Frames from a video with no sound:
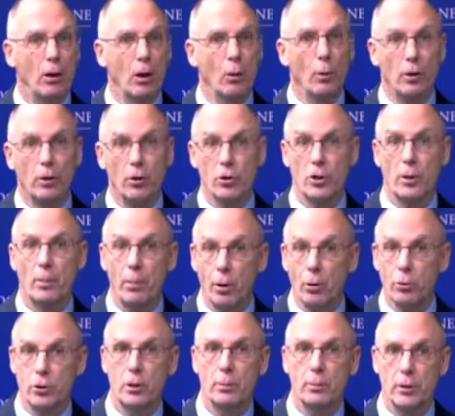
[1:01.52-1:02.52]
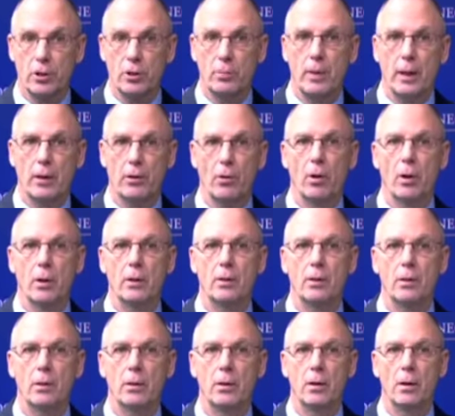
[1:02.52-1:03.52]
on what they're supposed to be spent on.
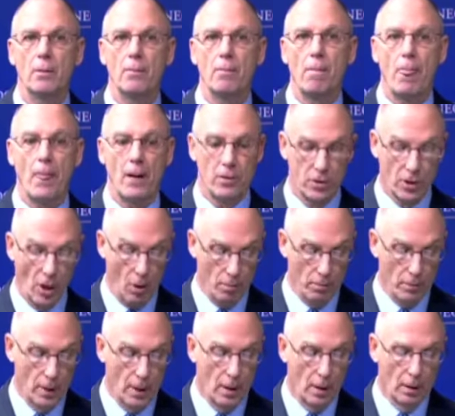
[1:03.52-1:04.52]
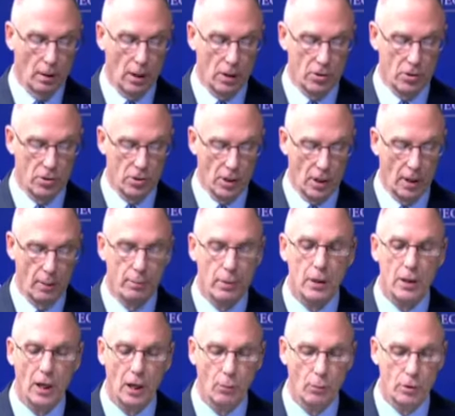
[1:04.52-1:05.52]
So let's
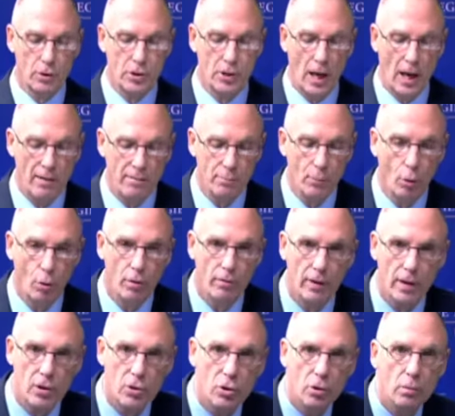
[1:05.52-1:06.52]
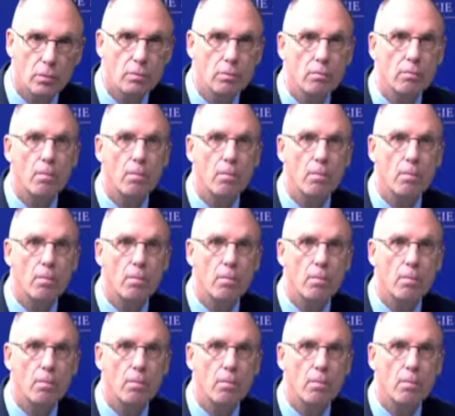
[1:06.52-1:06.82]
begin with staff motivation.